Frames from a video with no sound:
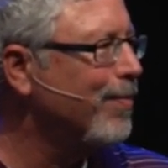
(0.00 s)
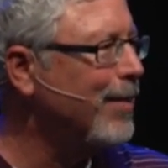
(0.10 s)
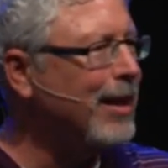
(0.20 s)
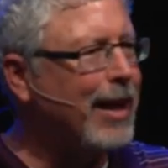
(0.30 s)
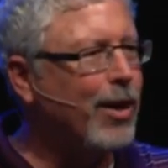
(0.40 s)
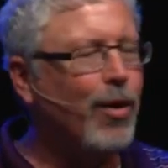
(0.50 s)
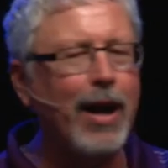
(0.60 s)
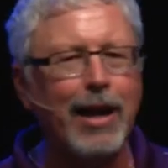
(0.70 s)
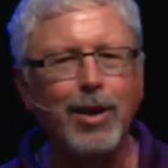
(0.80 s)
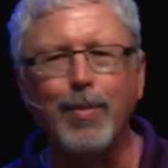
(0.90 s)
Then later
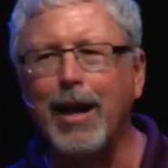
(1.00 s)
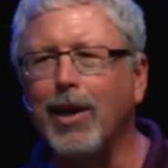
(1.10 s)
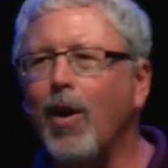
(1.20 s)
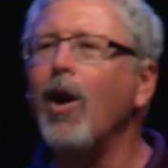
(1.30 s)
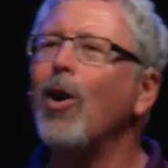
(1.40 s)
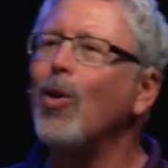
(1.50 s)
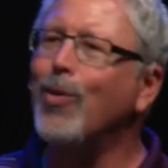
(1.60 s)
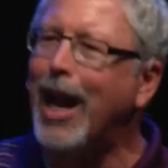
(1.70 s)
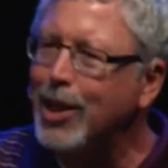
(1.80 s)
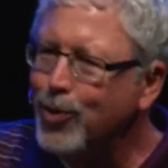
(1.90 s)
on, I look back and go, oh,
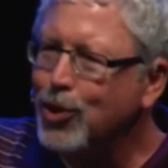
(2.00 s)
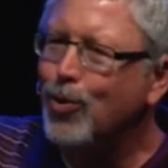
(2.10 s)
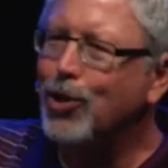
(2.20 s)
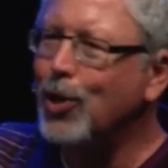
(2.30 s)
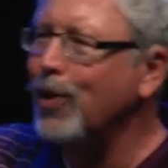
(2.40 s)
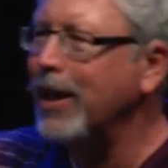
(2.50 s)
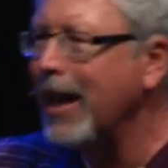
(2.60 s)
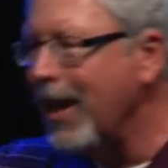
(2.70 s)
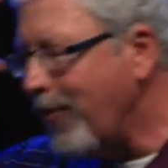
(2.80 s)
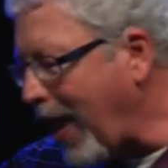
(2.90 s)
that's what you were doing.
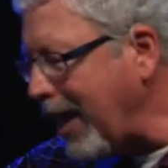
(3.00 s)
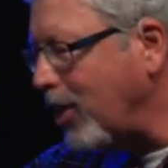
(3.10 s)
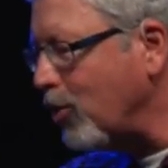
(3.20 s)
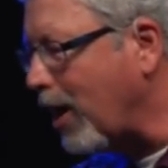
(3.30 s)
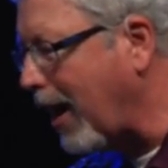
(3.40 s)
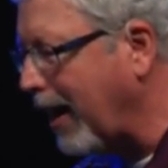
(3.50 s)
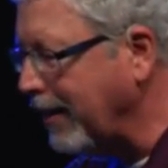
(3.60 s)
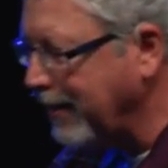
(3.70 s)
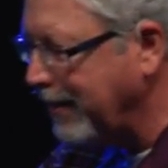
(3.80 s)
Thank you, God.